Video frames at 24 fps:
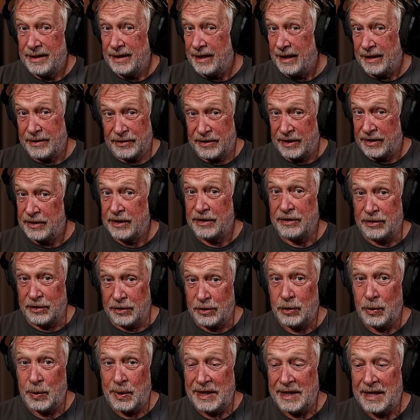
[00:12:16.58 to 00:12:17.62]
Is it, is
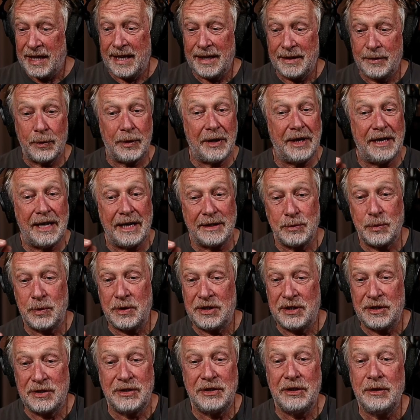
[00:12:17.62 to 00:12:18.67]
it doing that? Okay, that's
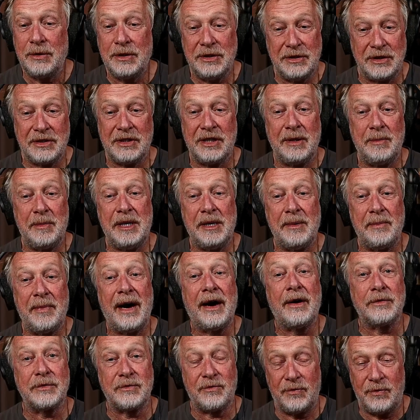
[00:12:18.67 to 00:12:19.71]
what this series is going to be
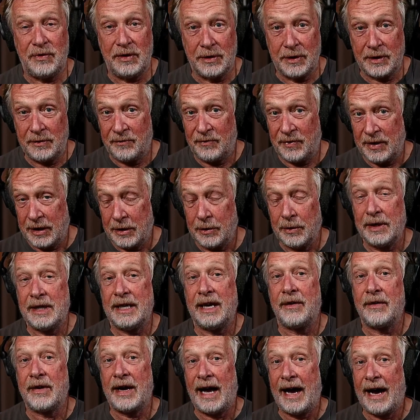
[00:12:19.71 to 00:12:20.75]
about
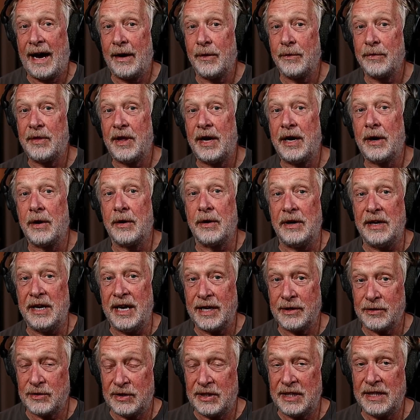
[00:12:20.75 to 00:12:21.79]
figuring out how they are
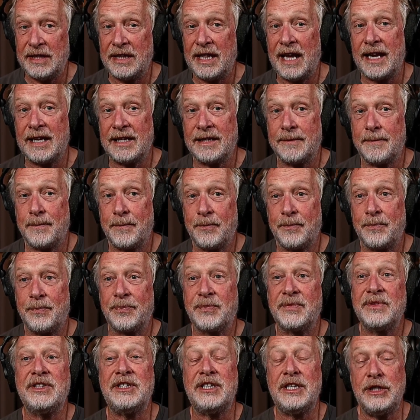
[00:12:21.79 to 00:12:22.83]
nesting that
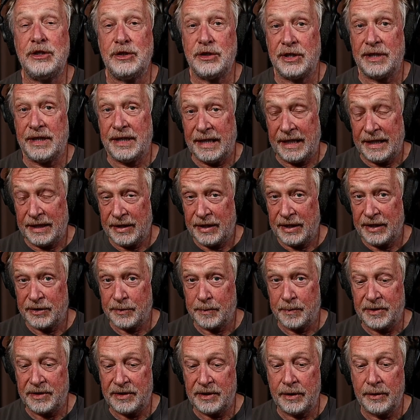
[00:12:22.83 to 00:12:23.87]
teaching in
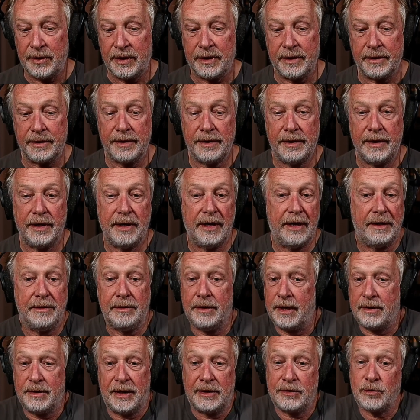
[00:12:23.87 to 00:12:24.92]
this material.
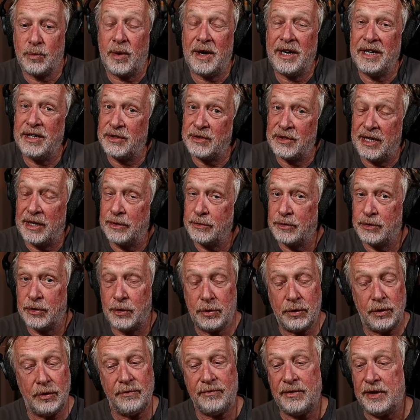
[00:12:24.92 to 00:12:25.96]
And that, that's why it sounds
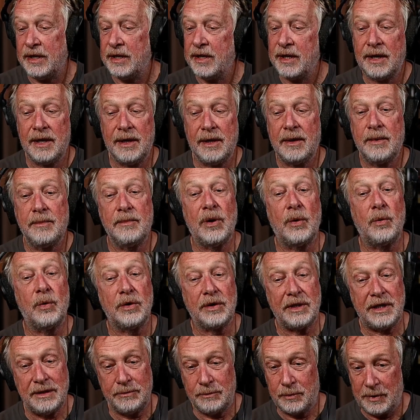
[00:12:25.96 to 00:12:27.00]
so goofy, but
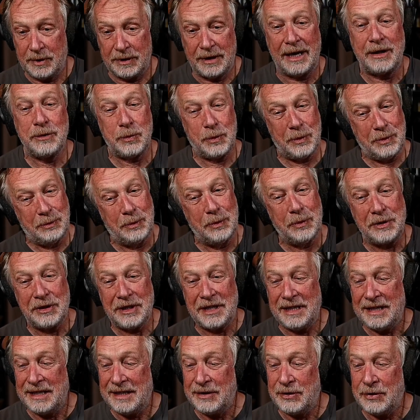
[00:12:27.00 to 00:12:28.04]
we'll as we'll
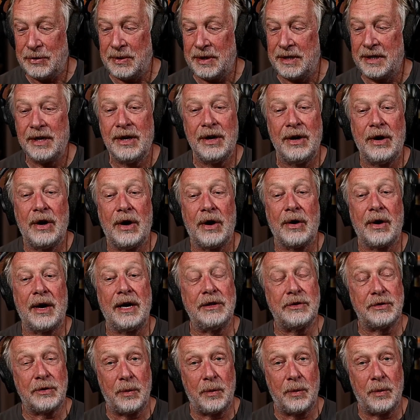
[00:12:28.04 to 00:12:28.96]
get into it. All right.